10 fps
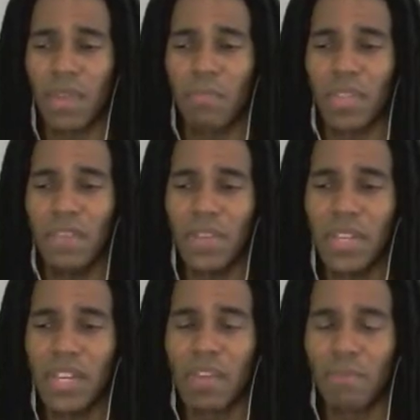I believe I
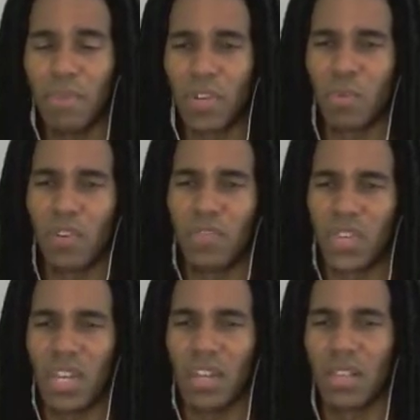did get bonus points for
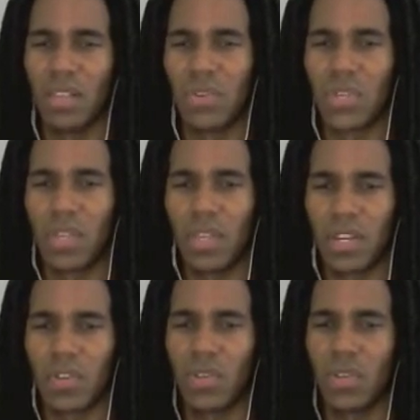standing close to the
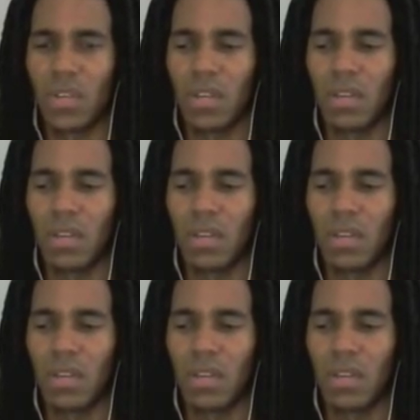electricity.